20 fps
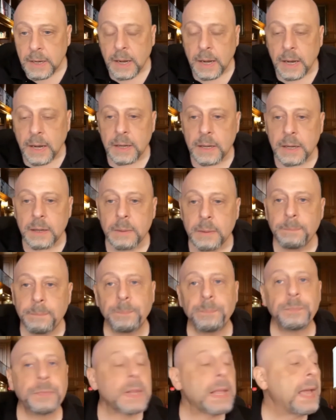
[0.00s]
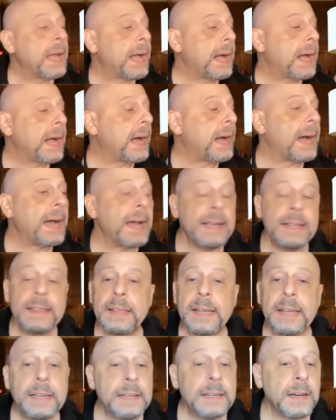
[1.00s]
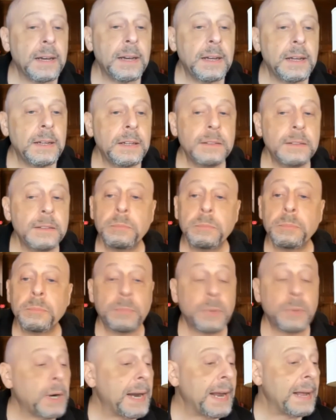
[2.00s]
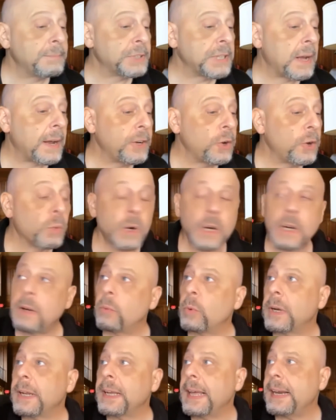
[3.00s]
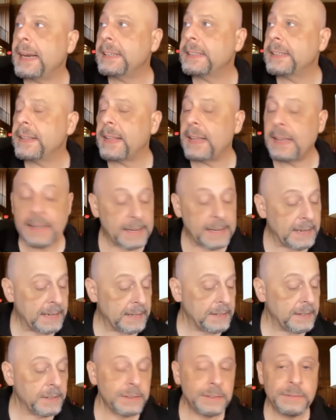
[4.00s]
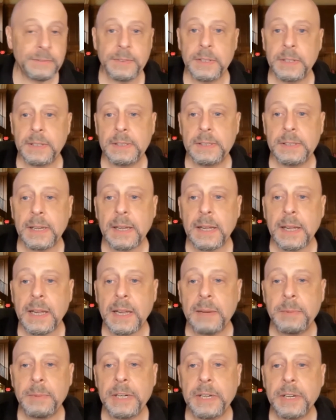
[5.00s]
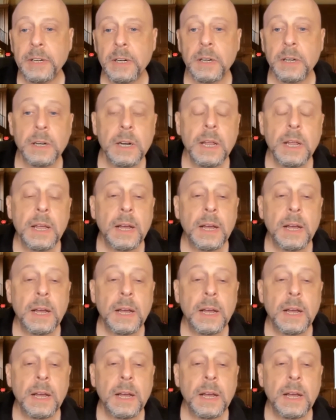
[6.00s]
I think perhaps now, I know we're getting to the end of the time here.